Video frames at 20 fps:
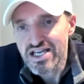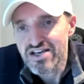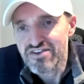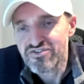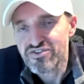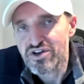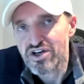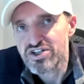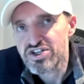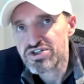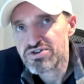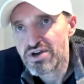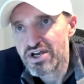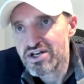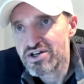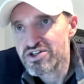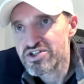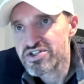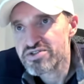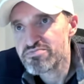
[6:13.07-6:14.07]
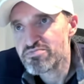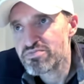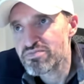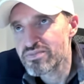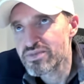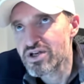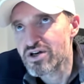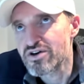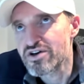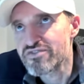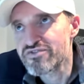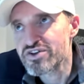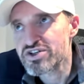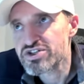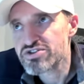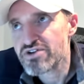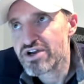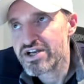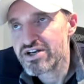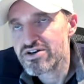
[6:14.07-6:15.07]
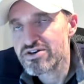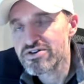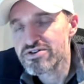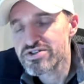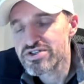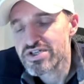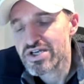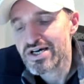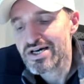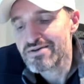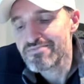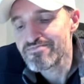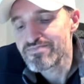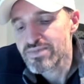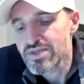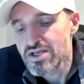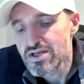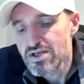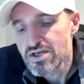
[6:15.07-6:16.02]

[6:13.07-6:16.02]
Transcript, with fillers: If a trader's, you know, if a trader's um,